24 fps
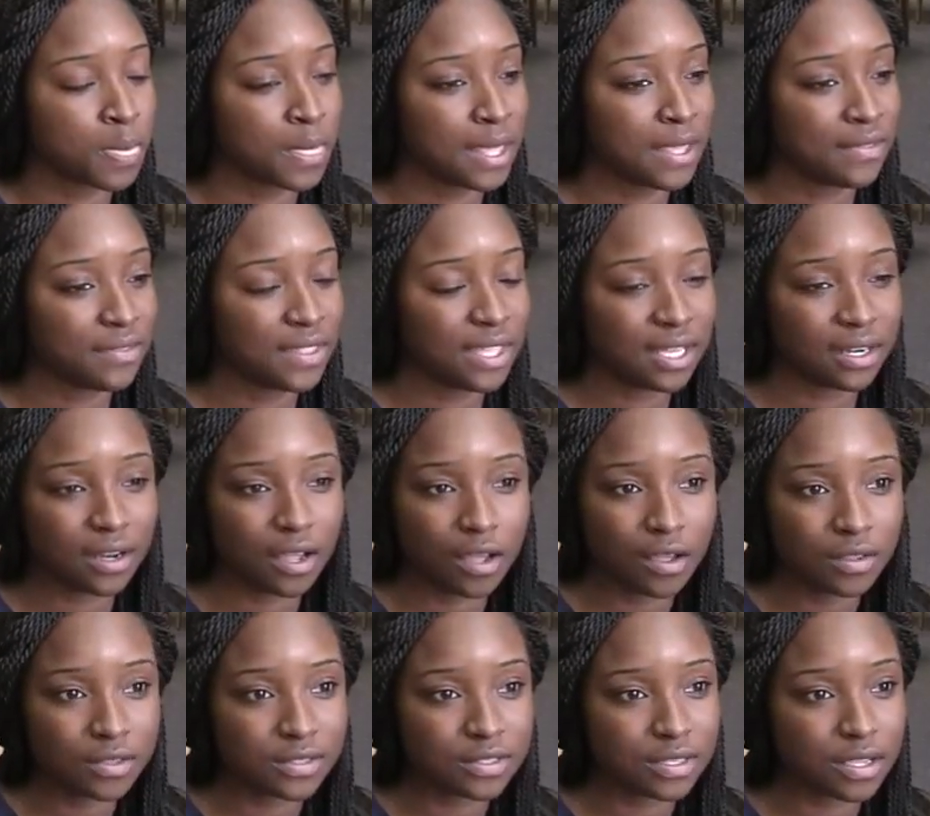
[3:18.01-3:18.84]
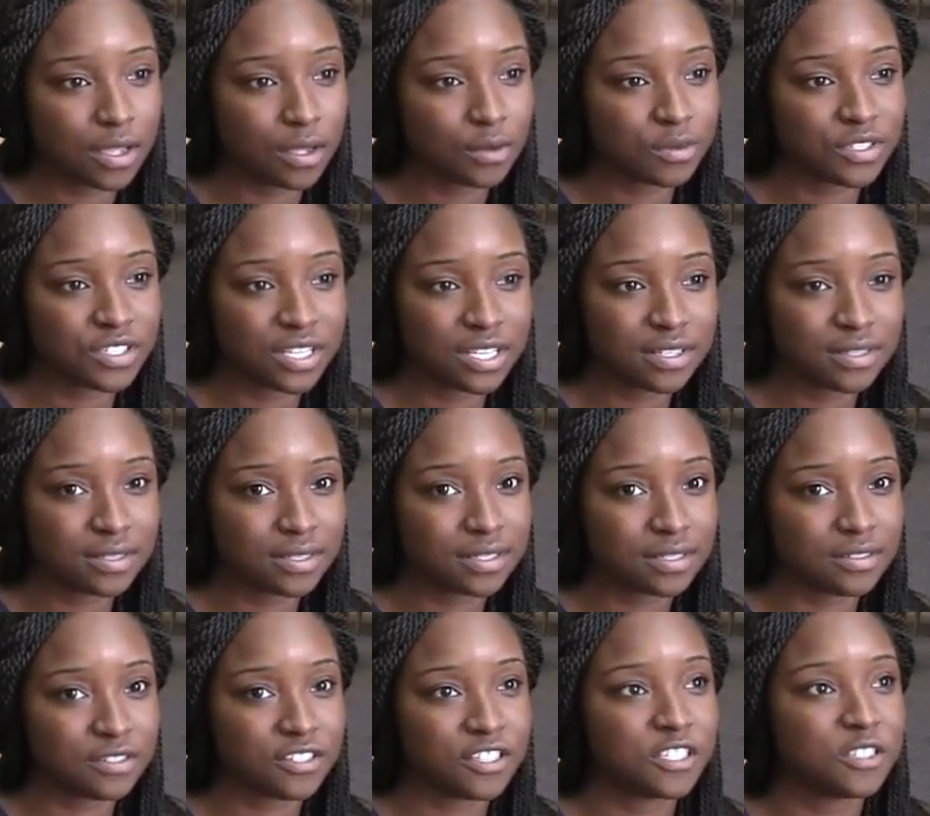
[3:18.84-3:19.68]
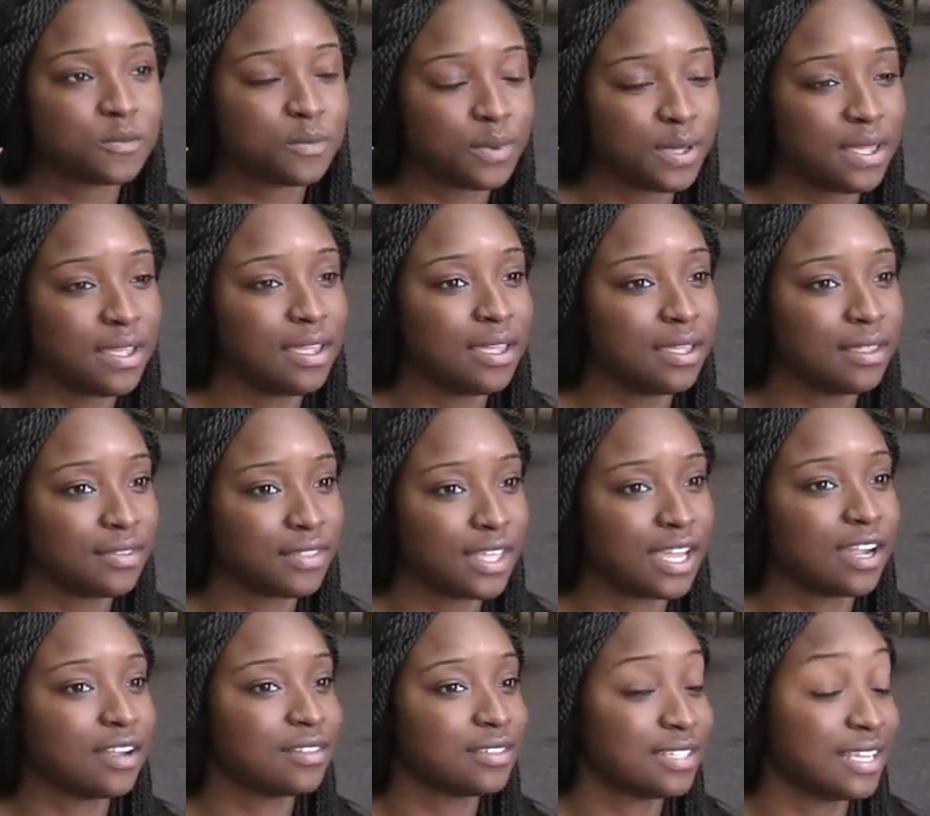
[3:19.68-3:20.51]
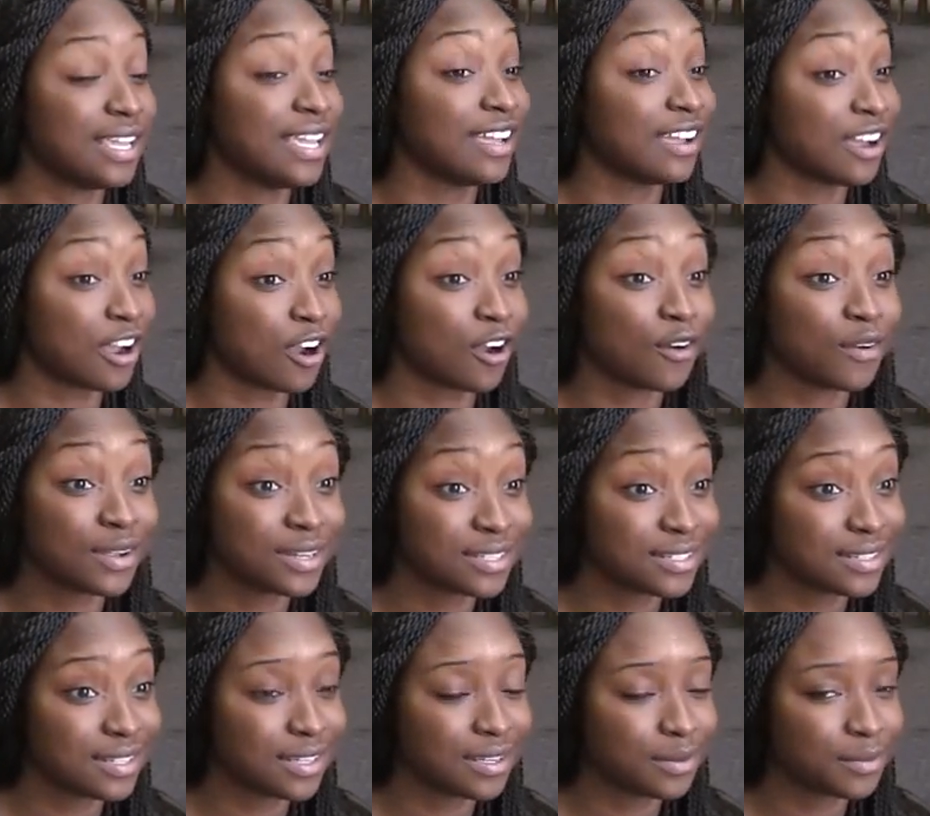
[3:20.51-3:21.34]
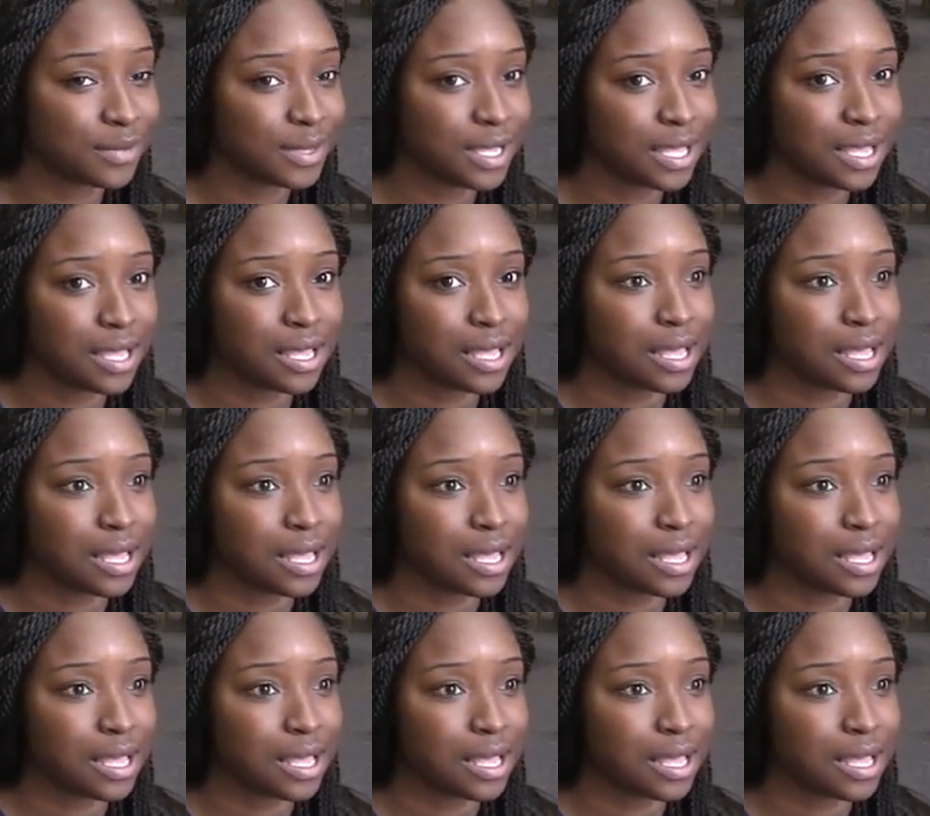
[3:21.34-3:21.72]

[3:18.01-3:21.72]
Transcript: And then also just being there to encourage them.